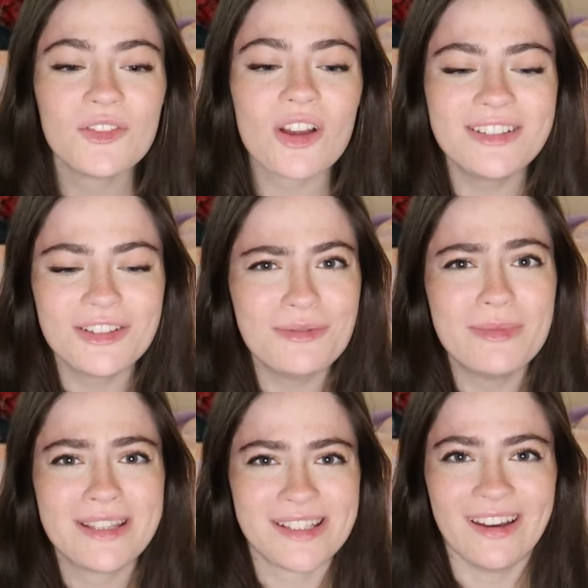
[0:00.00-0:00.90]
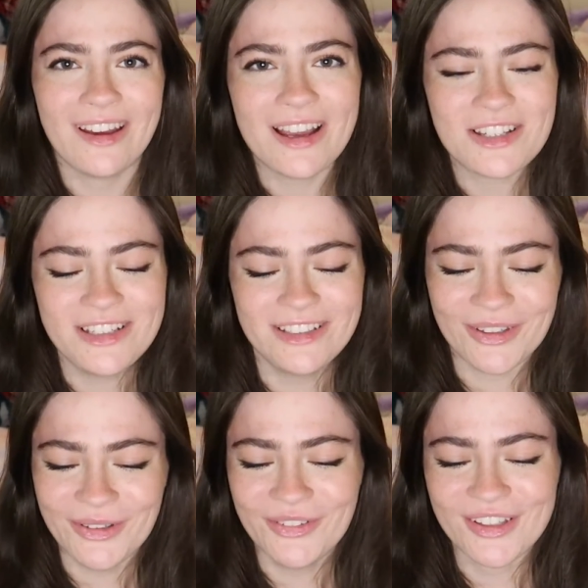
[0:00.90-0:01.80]
I do miss it, I actually
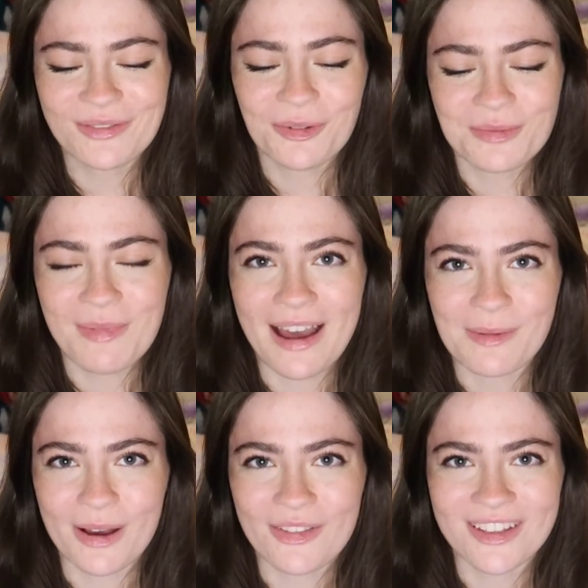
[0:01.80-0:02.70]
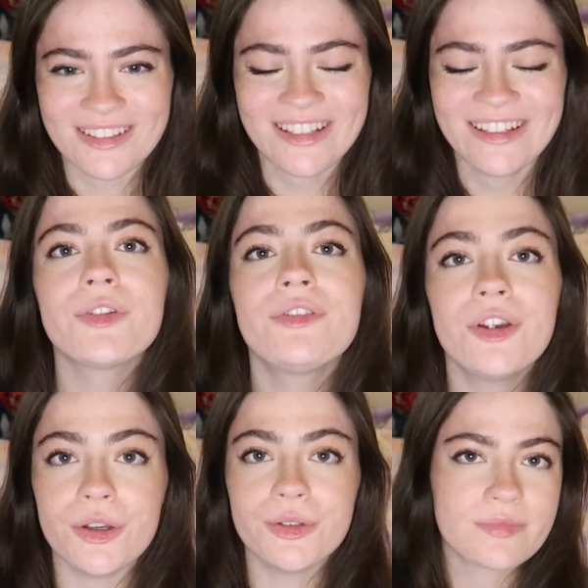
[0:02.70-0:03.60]
do. That's what's mad about this. The
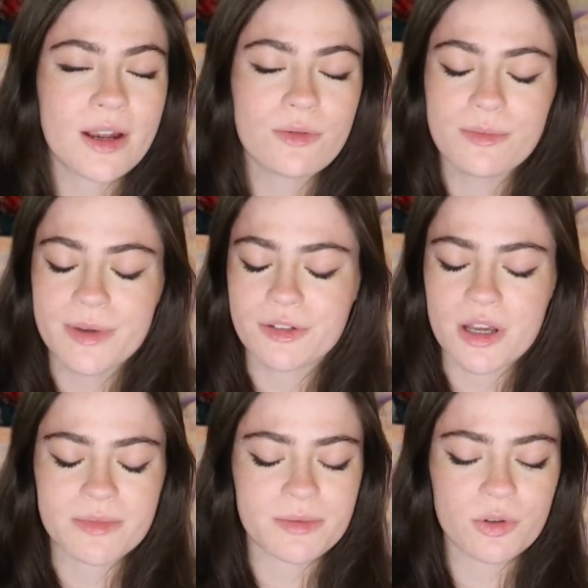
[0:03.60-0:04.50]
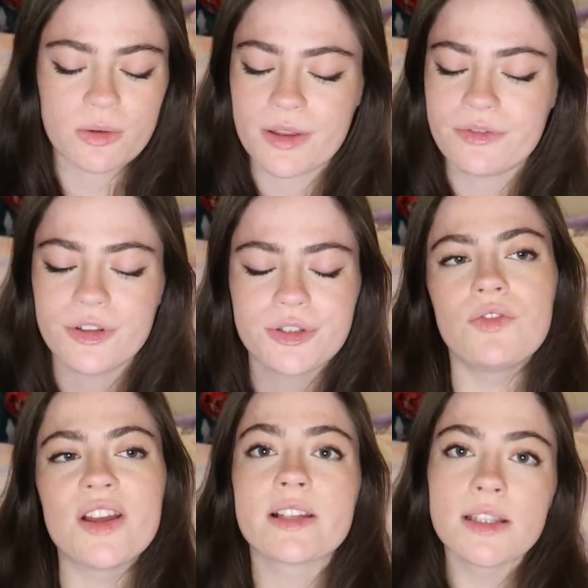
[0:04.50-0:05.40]
food. Now we're on meal times, I'm talking about the food.
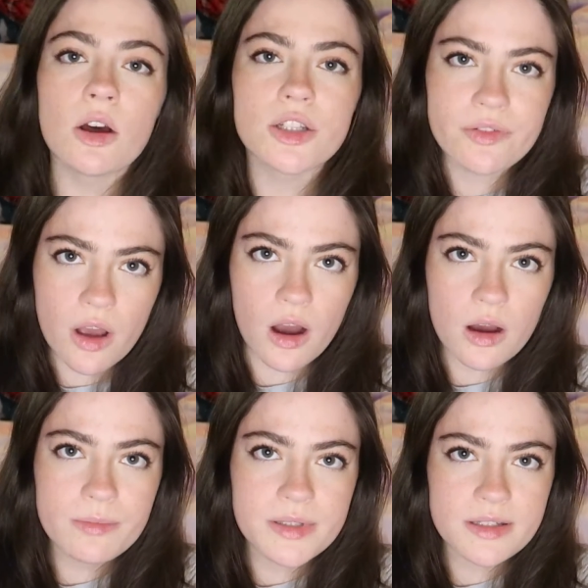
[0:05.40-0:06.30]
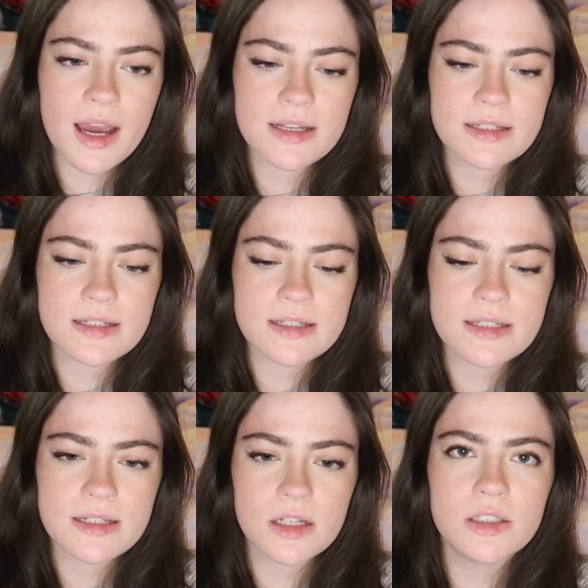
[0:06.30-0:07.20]
There's a lot of carbs
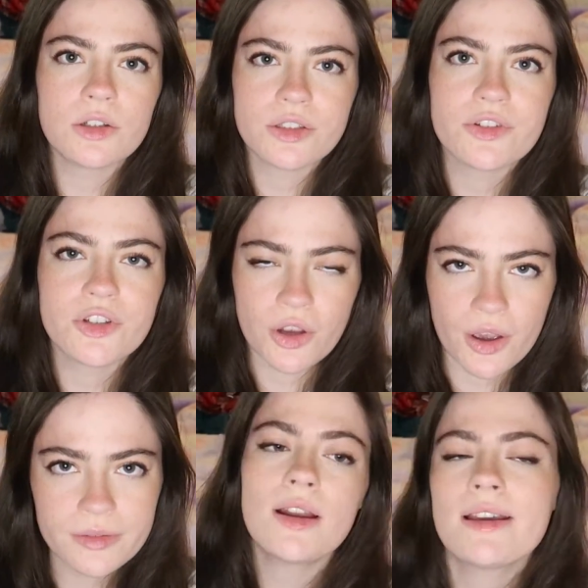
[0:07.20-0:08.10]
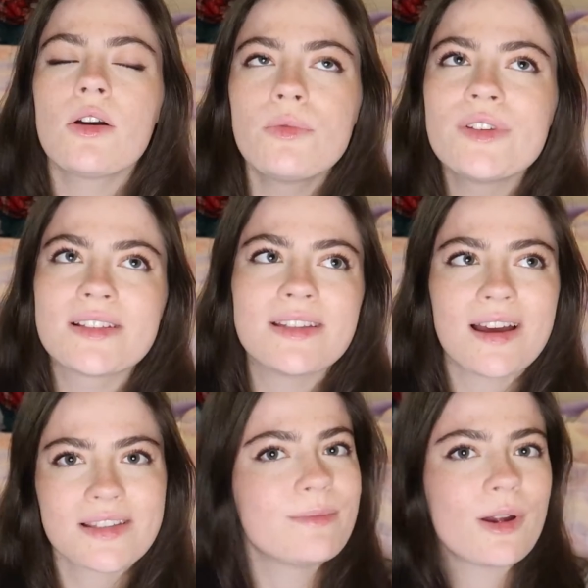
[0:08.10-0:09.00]
and a lot of sugar. Like obviously
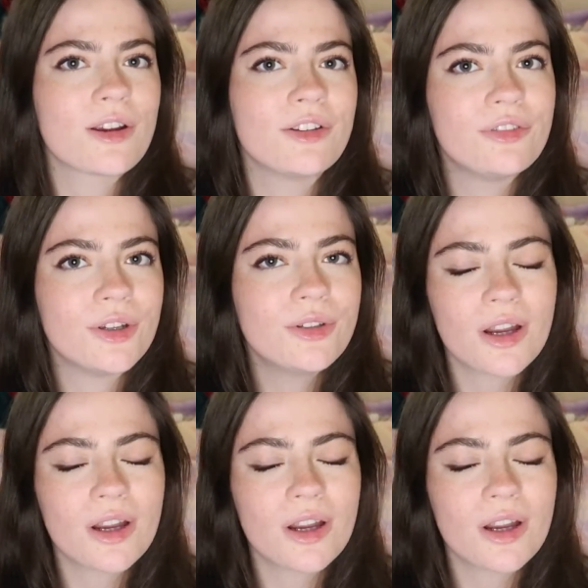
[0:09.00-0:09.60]
that's American food.